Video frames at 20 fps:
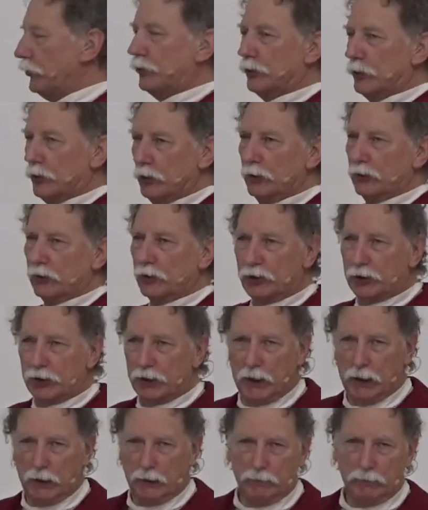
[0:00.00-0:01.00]
certain
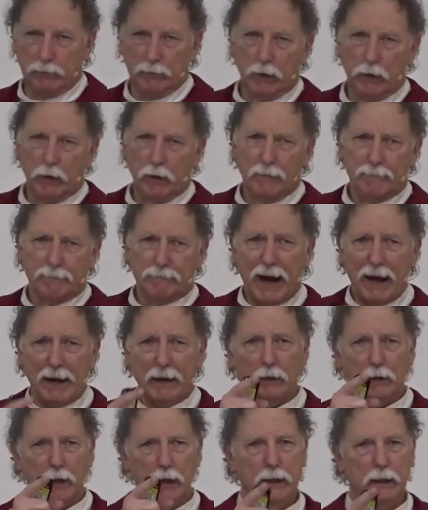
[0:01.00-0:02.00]
sin,
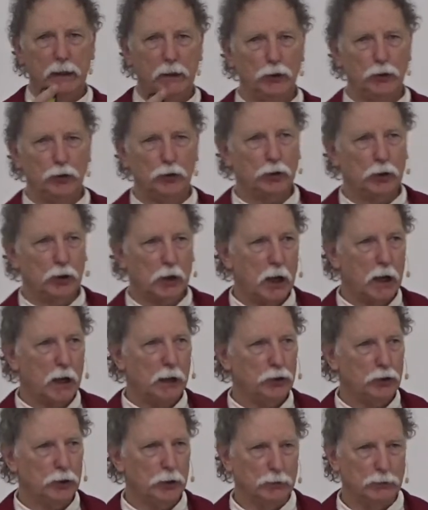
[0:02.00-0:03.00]
violating your
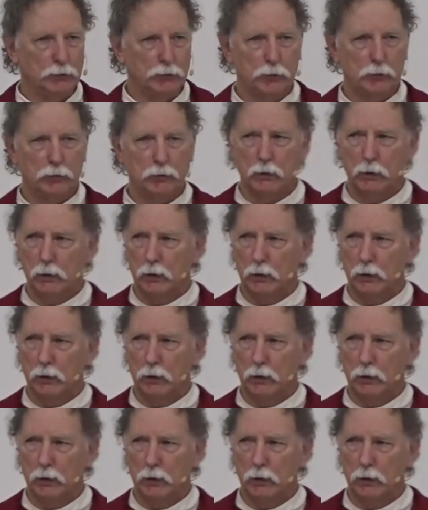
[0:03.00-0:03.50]
conscience.